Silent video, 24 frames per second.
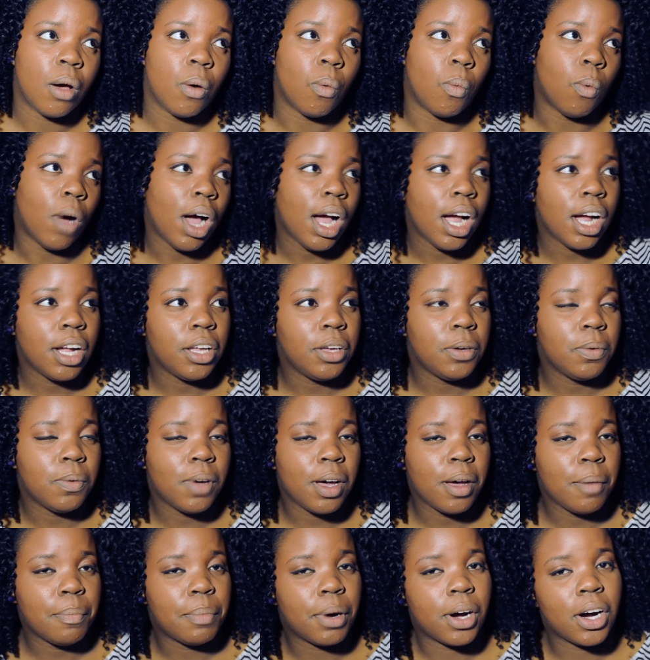Why are you
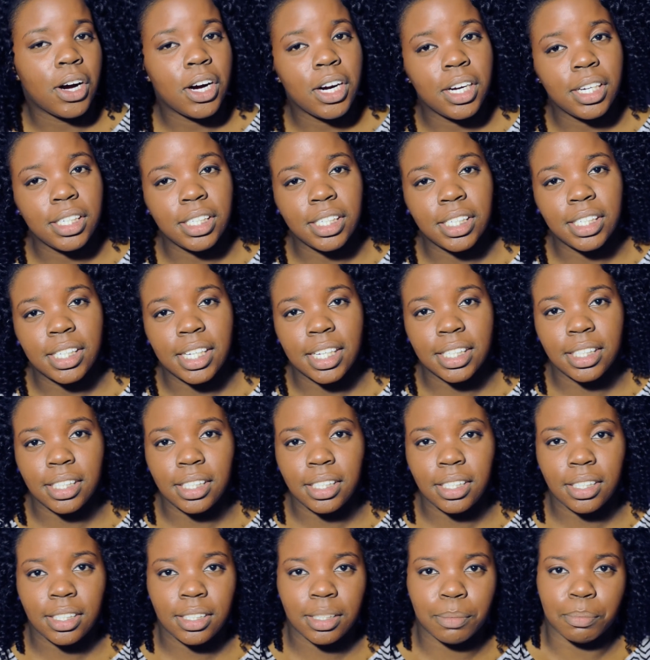out partying at
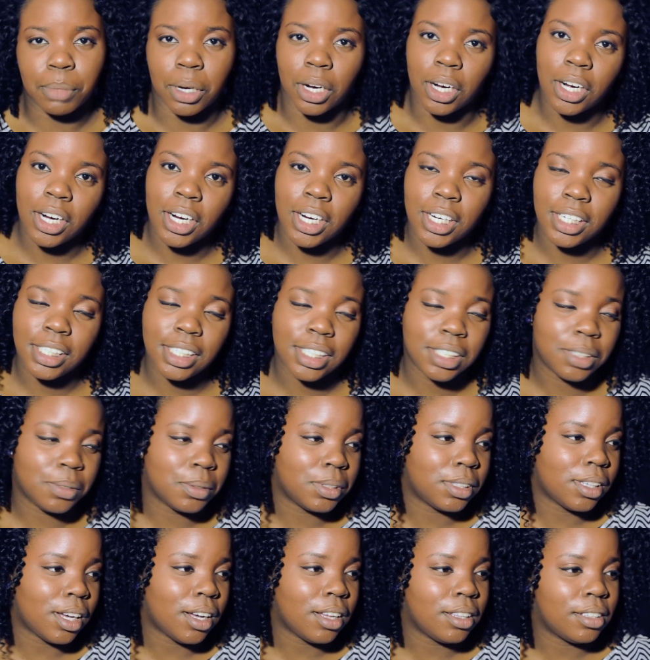these parties
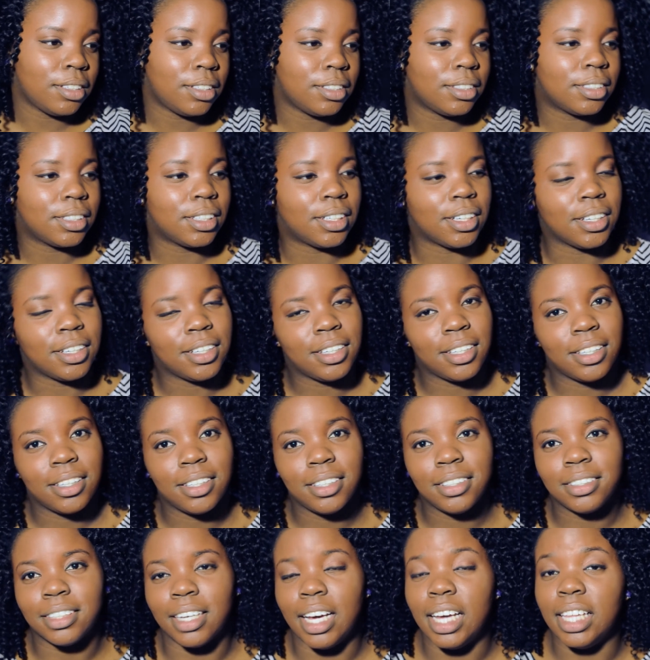with all these
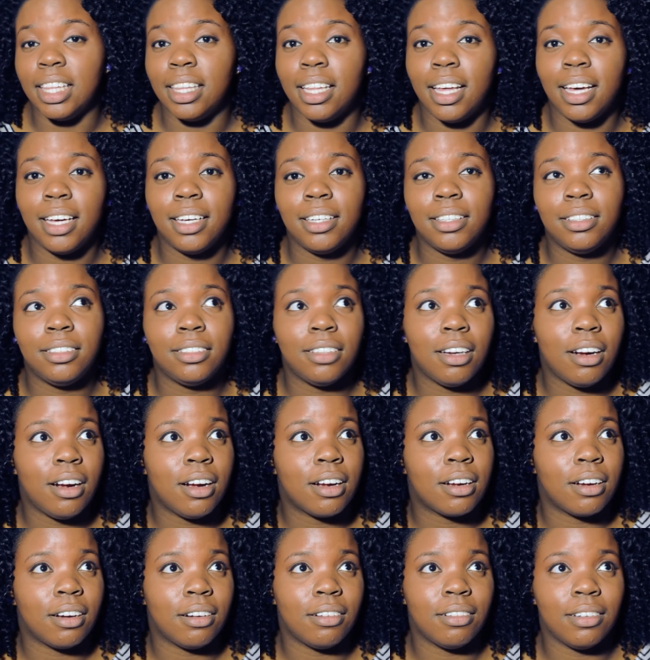girls? And they
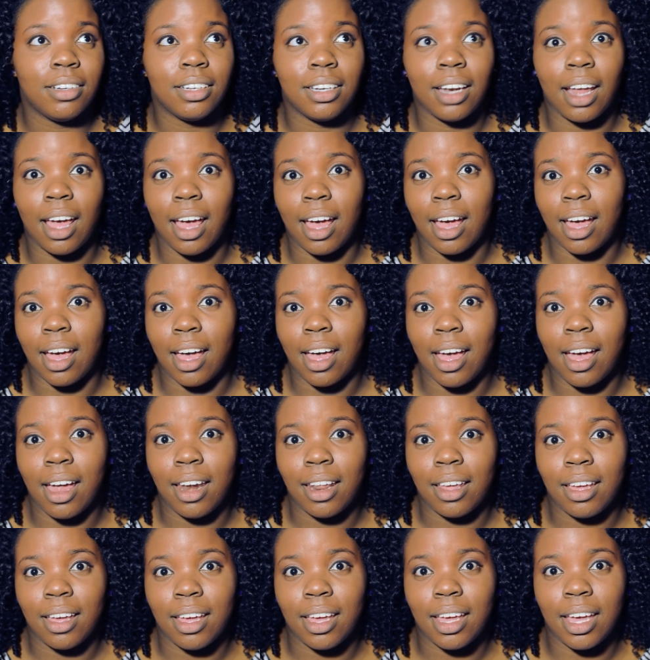start going at
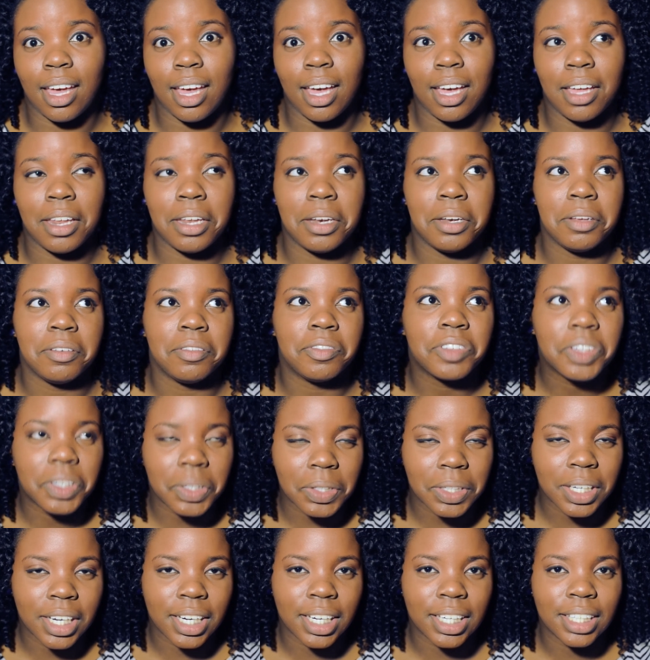it. And of
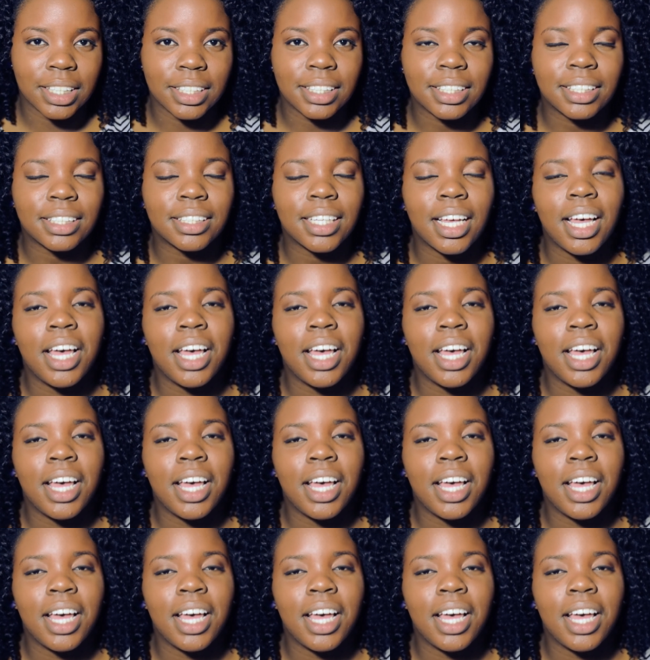course,